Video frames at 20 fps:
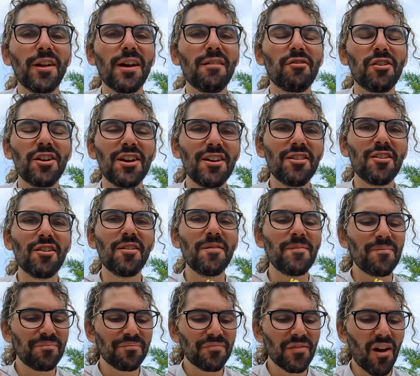flavor
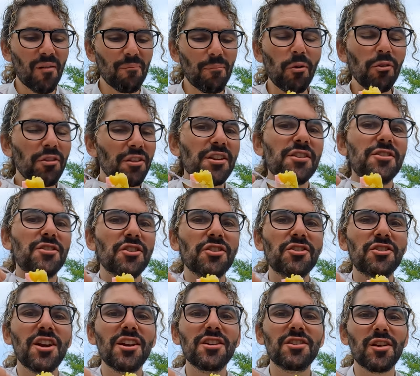either. Both these
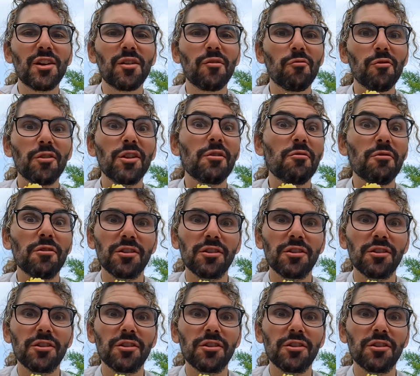just taste like really,